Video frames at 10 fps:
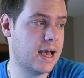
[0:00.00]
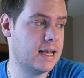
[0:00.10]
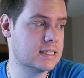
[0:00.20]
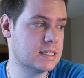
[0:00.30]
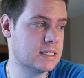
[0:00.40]

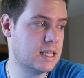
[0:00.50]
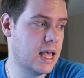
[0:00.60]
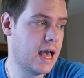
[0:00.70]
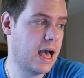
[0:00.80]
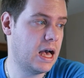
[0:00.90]
asks,
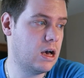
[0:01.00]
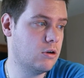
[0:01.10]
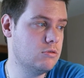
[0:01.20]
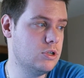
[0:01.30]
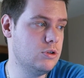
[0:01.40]

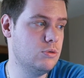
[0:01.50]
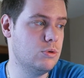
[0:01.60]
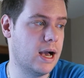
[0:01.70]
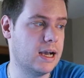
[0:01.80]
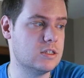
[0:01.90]
how do you
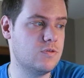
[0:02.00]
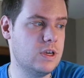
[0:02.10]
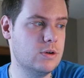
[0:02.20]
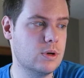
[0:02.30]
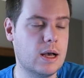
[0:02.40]
guys
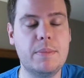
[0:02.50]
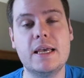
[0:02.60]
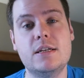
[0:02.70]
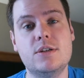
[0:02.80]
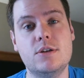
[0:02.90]
feel
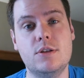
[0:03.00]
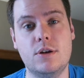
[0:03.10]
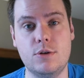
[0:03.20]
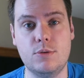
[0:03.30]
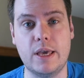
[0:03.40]
coming into the
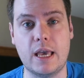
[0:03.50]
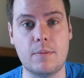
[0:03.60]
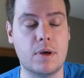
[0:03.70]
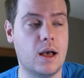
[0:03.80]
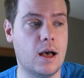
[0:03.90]
new
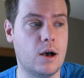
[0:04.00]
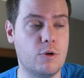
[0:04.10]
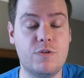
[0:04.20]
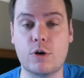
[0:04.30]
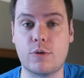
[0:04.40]
game?
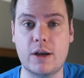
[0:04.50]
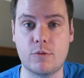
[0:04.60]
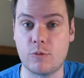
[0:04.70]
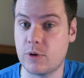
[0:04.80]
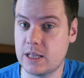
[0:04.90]
We feel great.
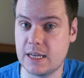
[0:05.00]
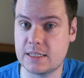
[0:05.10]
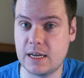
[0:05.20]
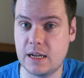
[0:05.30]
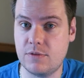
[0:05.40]
We're really
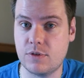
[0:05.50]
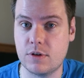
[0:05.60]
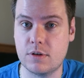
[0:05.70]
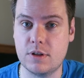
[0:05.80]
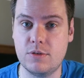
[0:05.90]
excited
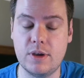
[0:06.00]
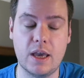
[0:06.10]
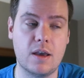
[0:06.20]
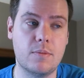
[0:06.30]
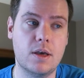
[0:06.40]
for the new
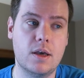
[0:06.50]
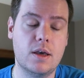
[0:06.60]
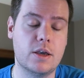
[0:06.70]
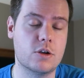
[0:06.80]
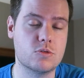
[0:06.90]
game.
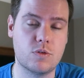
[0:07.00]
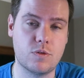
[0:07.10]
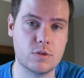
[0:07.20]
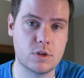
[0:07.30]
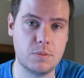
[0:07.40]
Gears of War
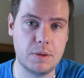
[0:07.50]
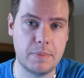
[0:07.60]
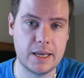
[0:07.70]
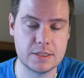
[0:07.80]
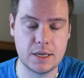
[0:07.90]
4 is going to be
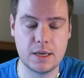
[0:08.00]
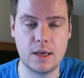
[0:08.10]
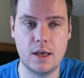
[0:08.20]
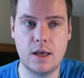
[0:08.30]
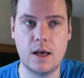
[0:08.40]

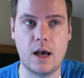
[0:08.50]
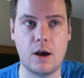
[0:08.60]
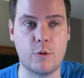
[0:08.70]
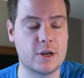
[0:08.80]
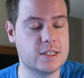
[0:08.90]
amazing.
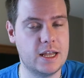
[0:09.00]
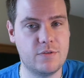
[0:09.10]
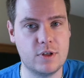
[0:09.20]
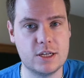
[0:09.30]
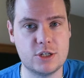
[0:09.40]
We're
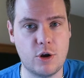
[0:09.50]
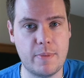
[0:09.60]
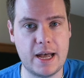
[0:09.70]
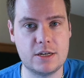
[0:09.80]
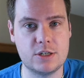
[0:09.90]
excited for the show
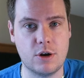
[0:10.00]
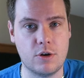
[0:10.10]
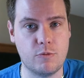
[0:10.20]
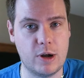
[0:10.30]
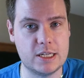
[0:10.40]
match
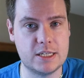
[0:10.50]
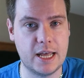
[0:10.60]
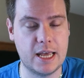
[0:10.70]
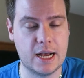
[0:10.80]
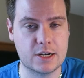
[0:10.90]
on
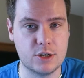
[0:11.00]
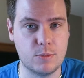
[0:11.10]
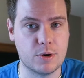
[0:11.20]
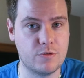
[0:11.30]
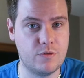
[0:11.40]
Wednesday,
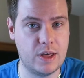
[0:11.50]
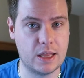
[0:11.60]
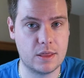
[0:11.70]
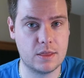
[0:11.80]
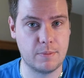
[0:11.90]
October
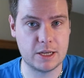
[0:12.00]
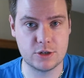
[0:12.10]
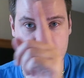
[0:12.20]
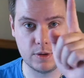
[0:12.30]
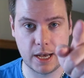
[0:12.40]
5th. Make
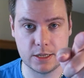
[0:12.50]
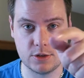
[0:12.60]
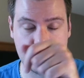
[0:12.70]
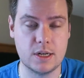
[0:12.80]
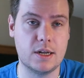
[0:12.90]
sure you guys
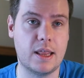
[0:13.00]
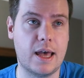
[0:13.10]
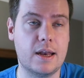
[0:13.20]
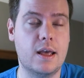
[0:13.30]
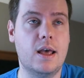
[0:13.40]
tune into
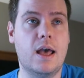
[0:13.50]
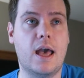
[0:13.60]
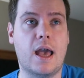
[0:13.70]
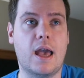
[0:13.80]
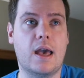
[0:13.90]
that.
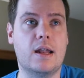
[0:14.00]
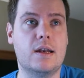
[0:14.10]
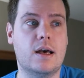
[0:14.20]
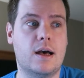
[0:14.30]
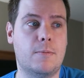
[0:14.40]
And